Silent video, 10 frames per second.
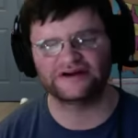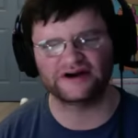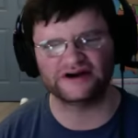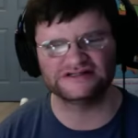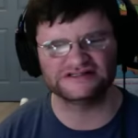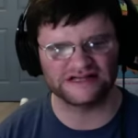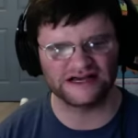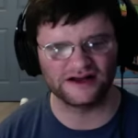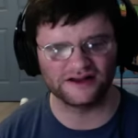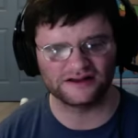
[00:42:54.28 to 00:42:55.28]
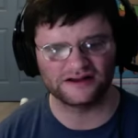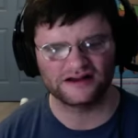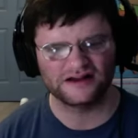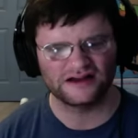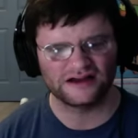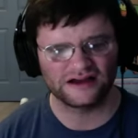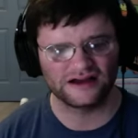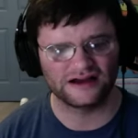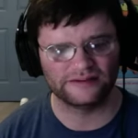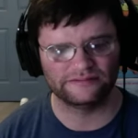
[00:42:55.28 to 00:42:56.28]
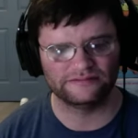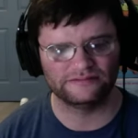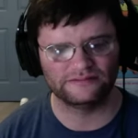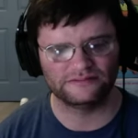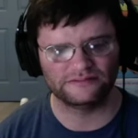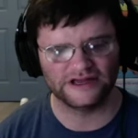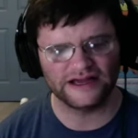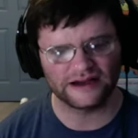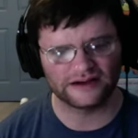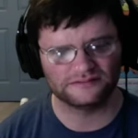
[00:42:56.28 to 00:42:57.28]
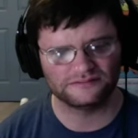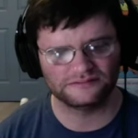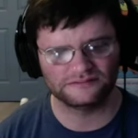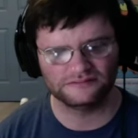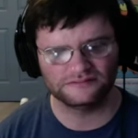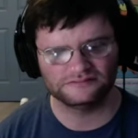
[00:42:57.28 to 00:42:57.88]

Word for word: hard to tell. Um, yeah. Mm-hmm.